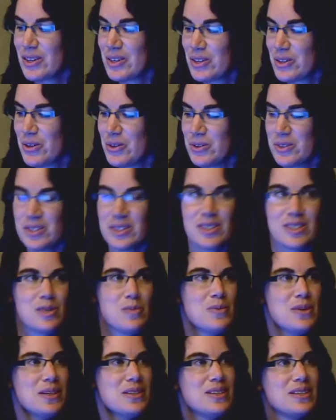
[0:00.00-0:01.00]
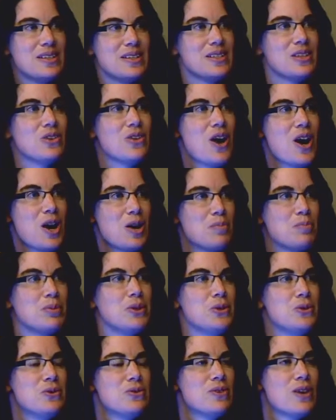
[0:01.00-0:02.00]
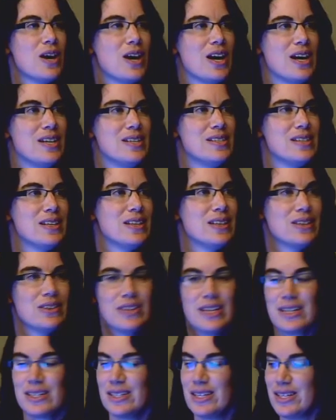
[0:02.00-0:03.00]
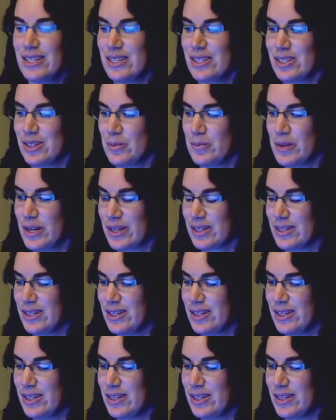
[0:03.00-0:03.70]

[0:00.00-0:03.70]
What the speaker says: the cellulose is depicted as the long blue rods, and the lignin is